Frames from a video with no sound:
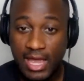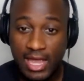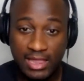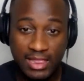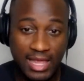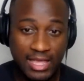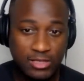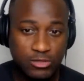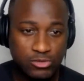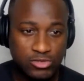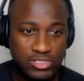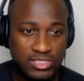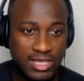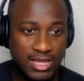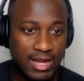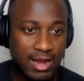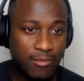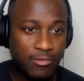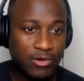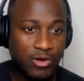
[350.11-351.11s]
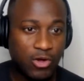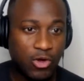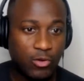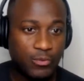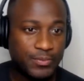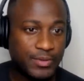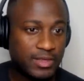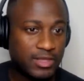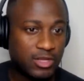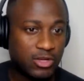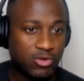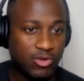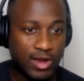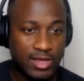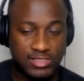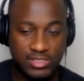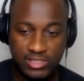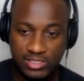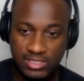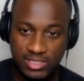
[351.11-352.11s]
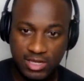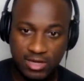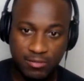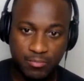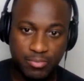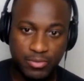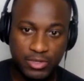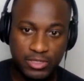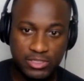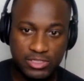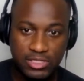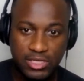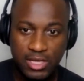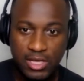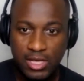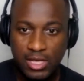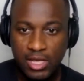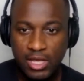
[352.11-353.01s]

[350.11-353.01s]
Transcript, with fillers: And like you said, I would hope that the crisis center puts